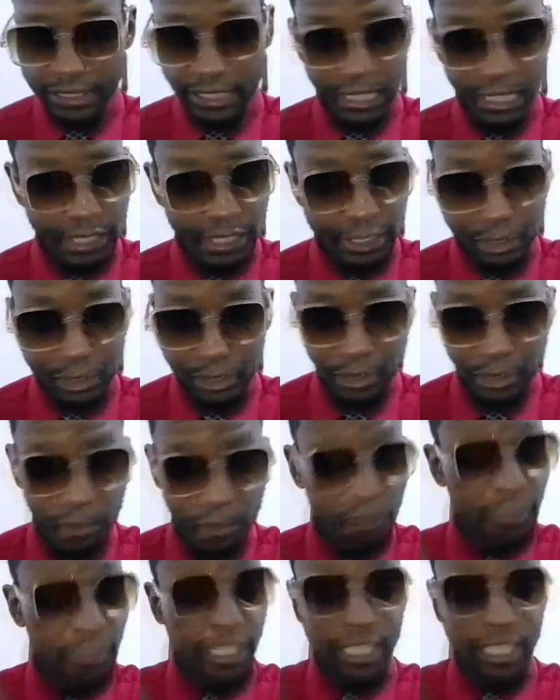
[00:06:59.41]
like to
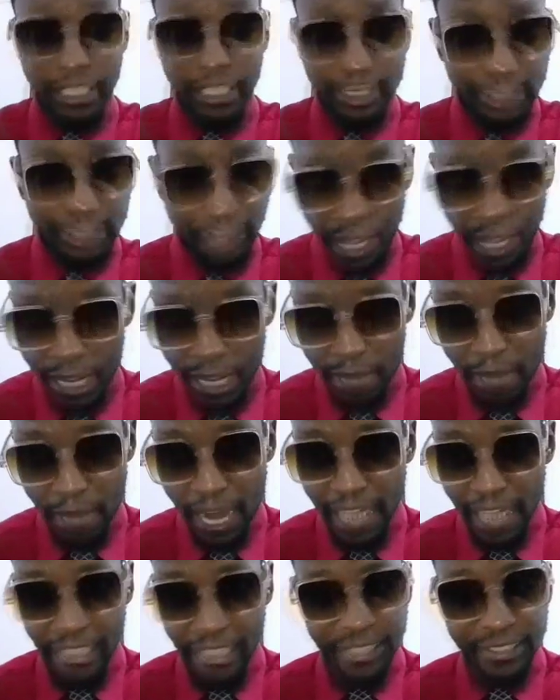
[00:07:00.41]
million
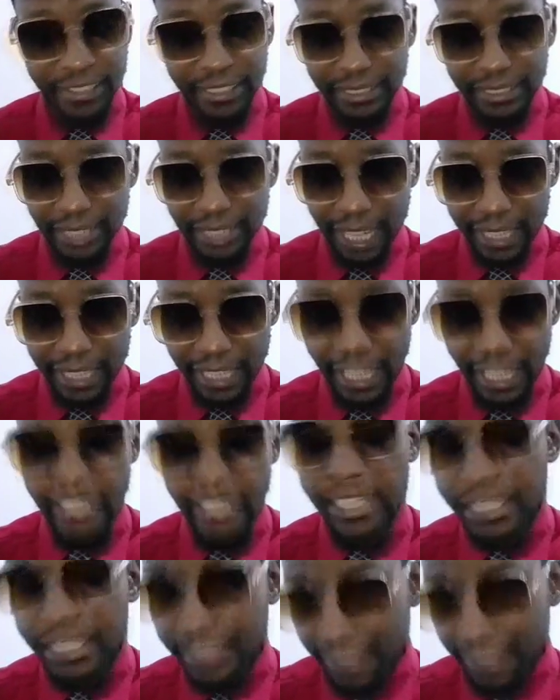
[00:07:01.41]
mark and things like
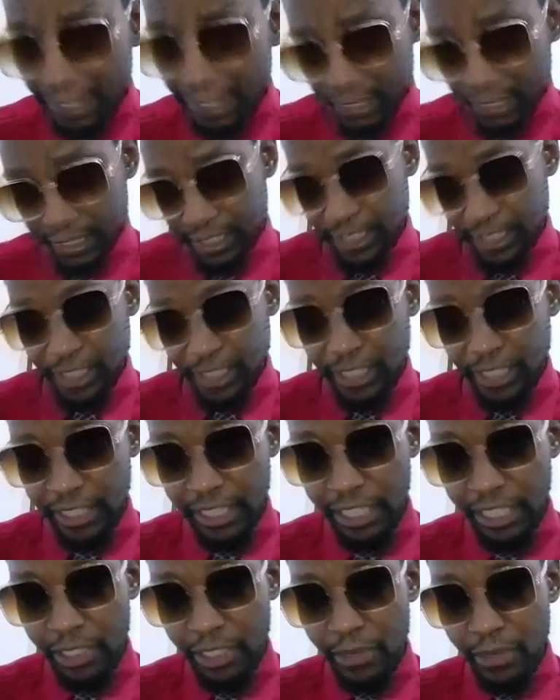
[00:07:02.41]
that, this is the
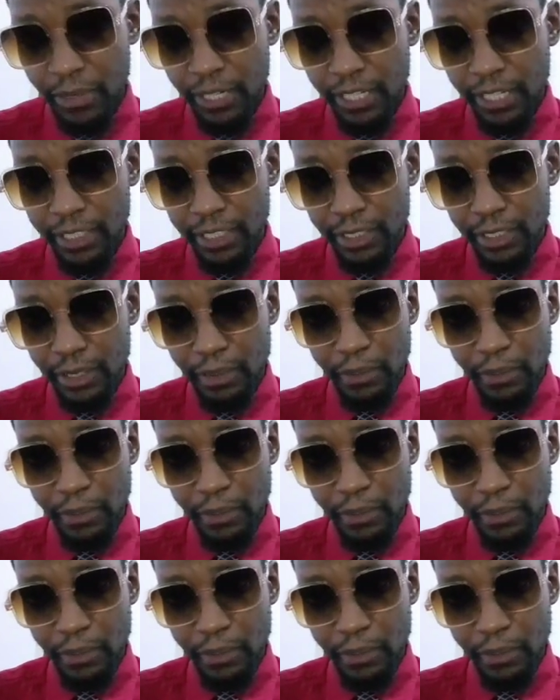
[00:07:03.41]
thing you want to do.